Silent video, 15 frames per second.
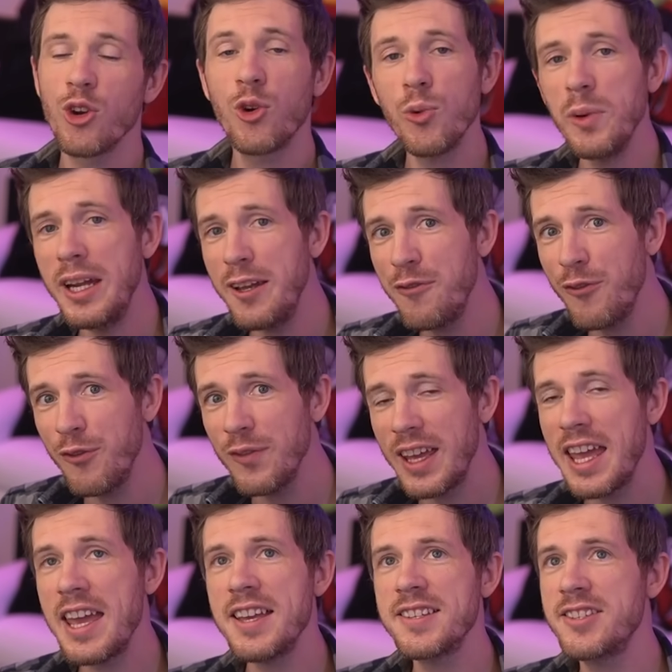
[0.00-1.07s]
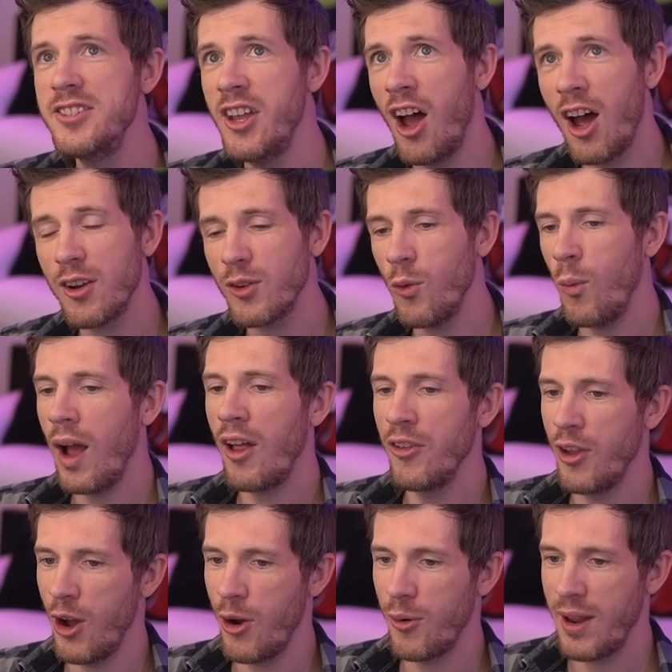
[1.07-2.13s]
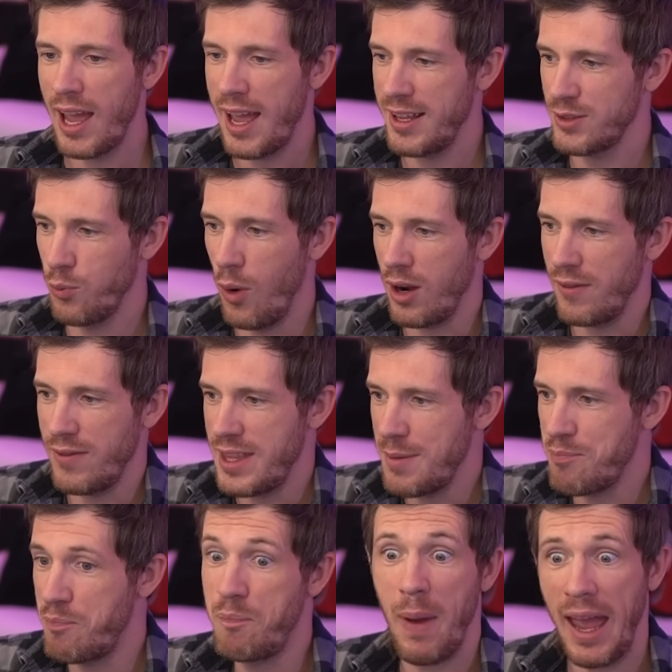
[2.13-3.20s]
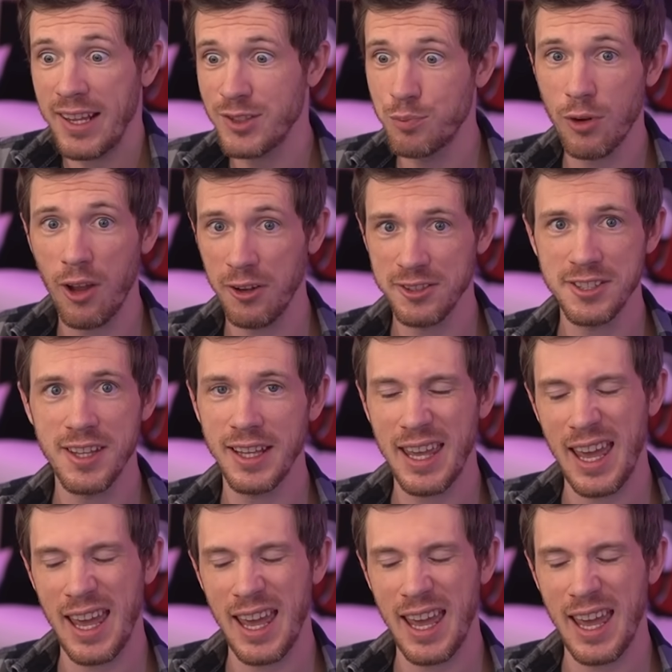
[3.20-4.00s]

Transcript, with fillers: Griff. is not well known as one of the best brawlers in the